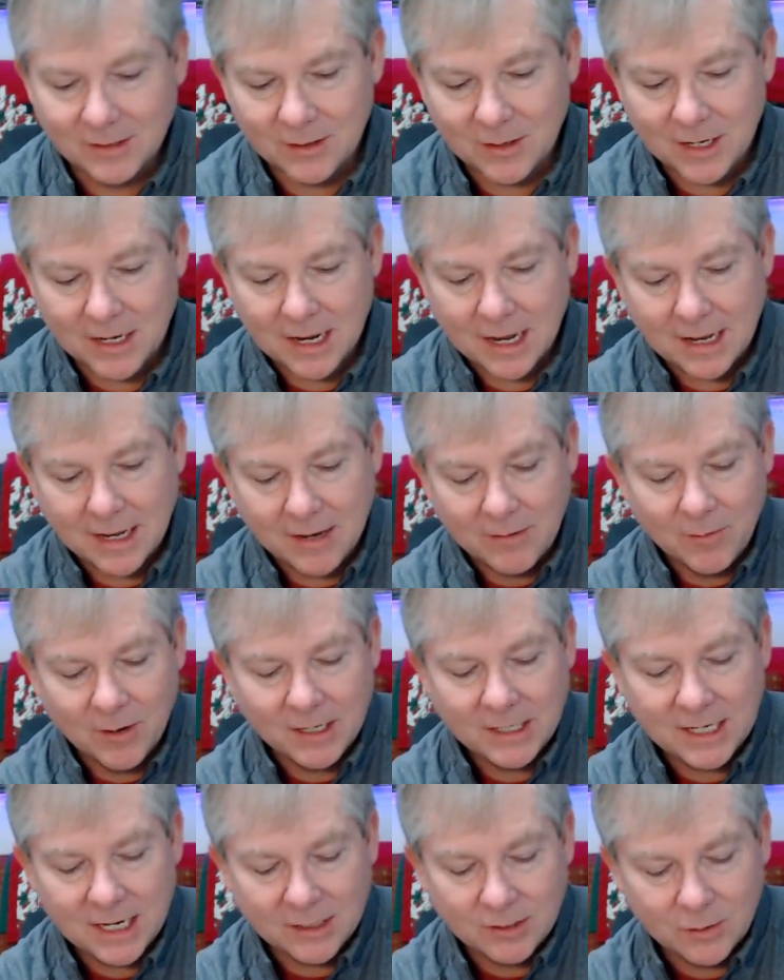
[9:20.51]
So he
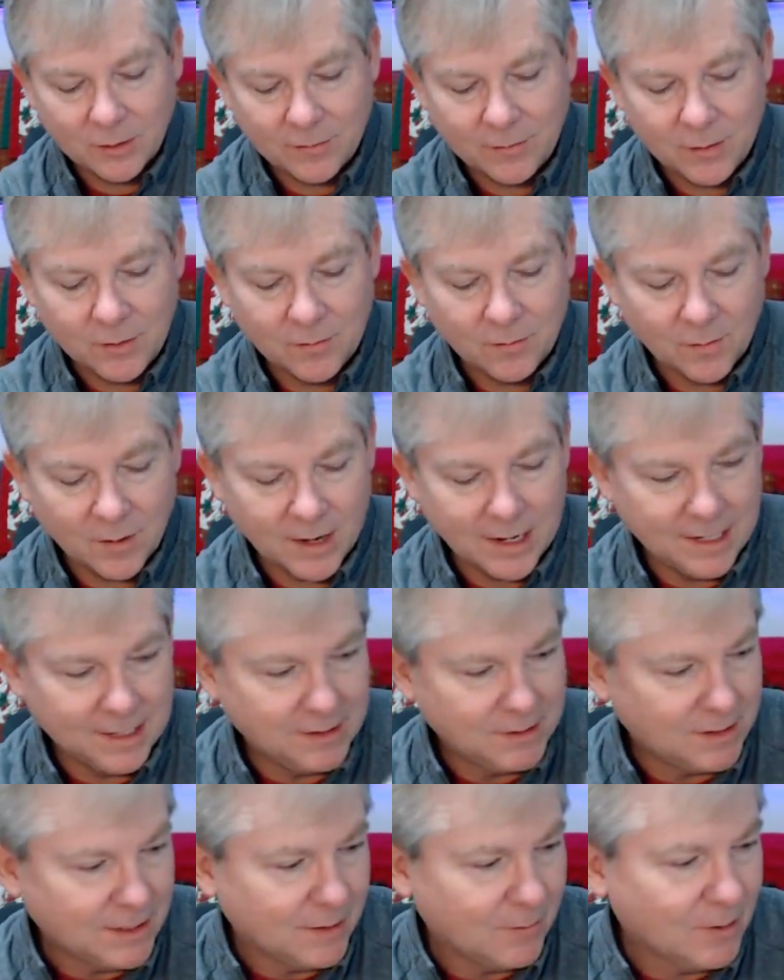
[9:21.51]
reached out to a few
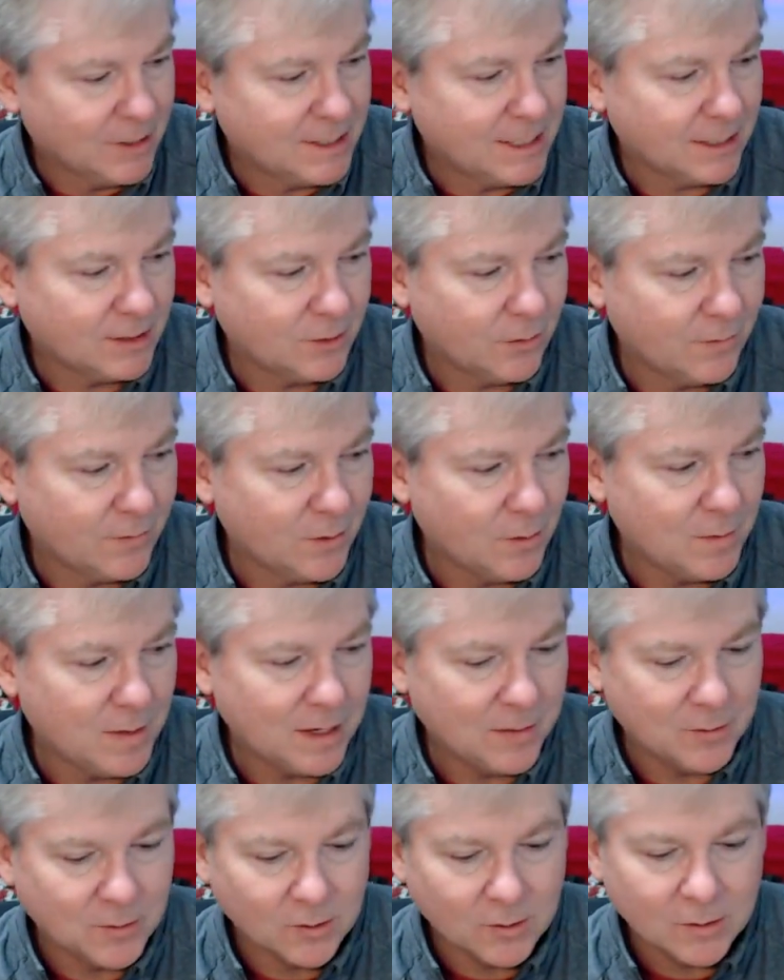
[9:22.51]
friends and reached out to a few
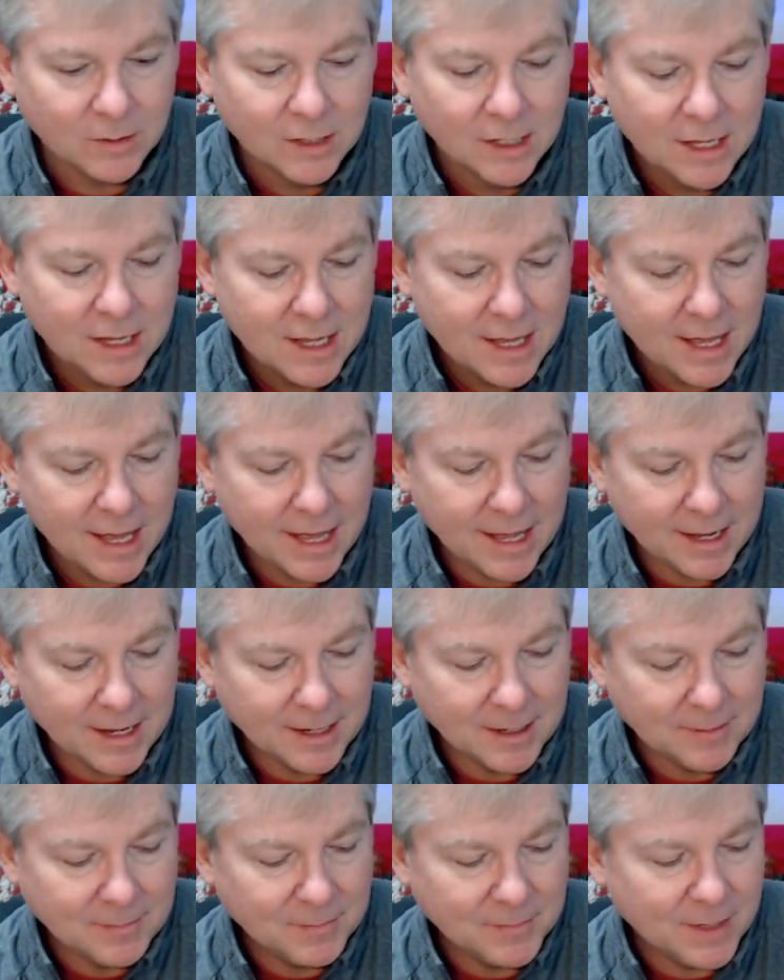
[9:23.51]
people,
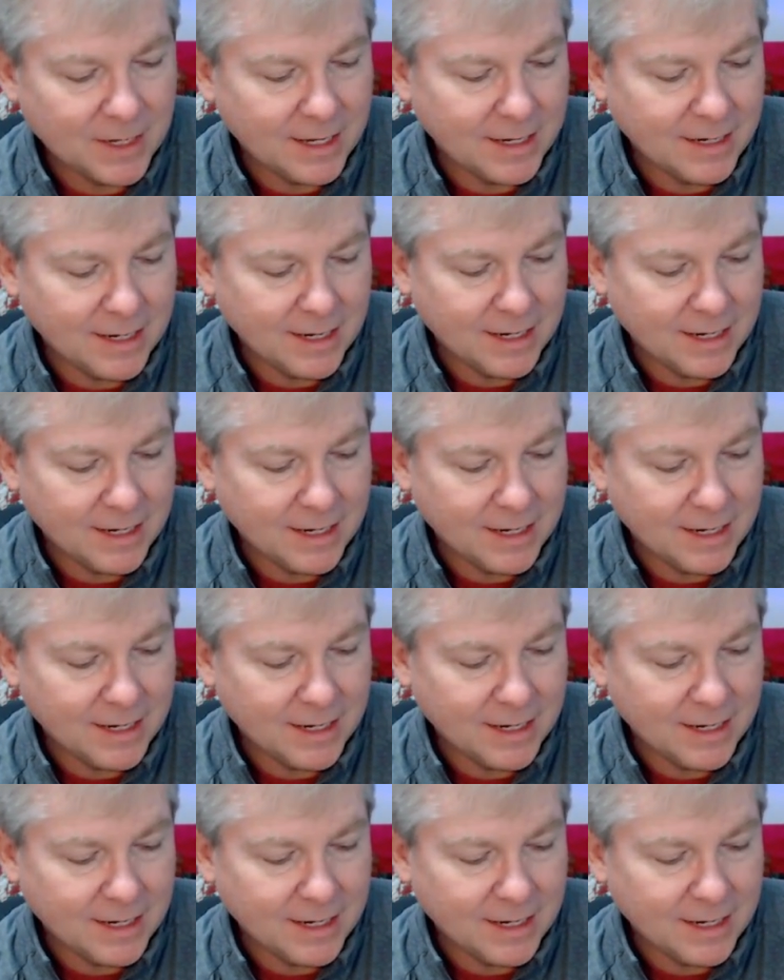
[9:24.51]
and